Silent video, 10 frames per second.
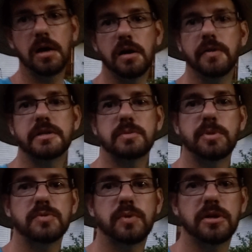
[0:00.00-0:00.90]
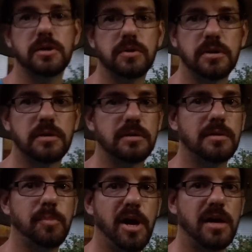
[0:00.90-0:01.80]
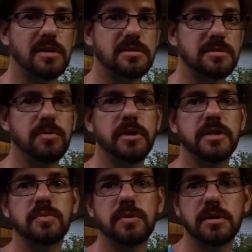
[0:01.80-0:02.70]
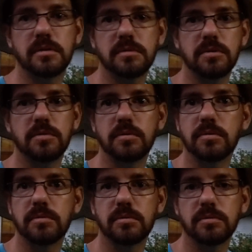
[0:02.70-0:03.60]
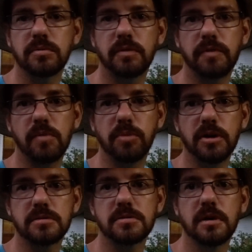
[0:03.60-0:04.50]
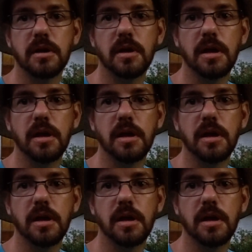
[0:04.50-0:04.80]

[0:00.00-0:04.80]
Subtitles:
That's the best way to do it. The package is only like 22, 25 bucks,